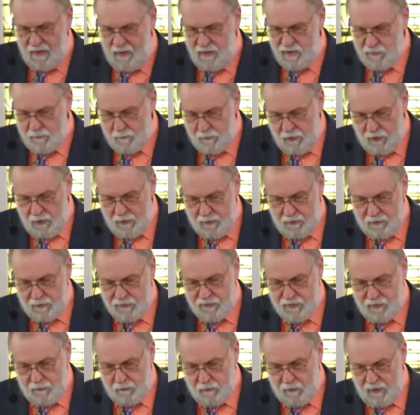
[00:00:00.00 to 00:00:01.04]
his
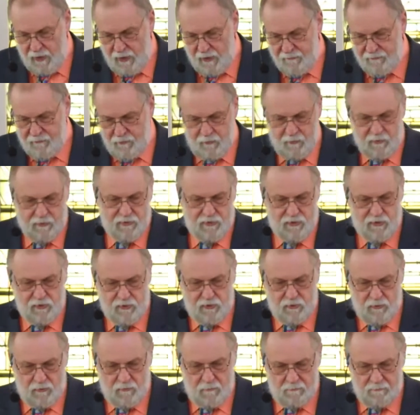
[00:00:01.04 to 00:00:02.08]
brothers, and we have to
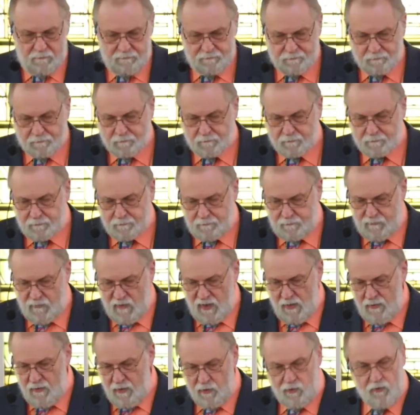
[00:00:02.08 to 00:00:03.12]
assume
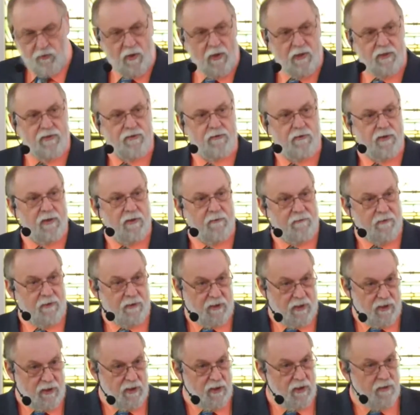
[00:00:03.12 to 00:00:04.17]
the treasury of the
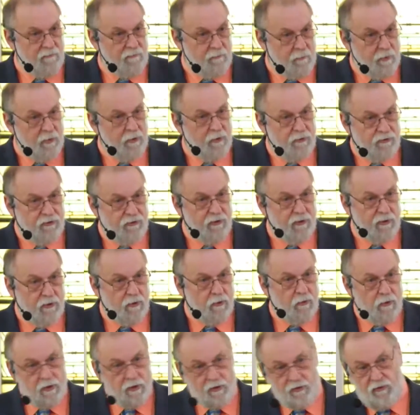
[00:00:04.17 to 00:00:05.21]
king of Persia,
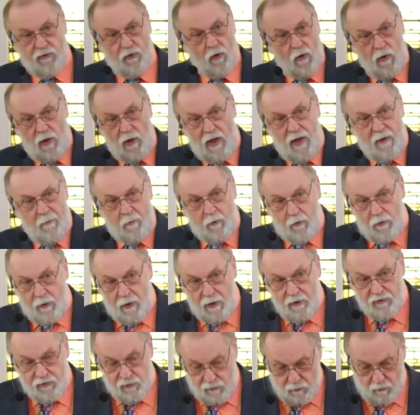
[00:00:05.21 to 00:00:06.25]
who this whole
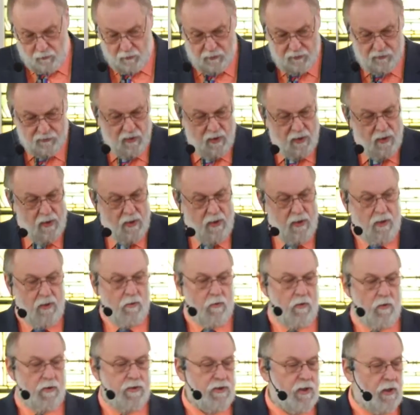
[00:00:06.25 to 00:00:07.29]
operation was
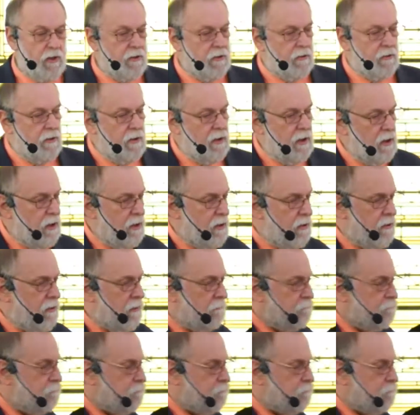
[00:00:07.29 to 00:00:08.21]
underneath,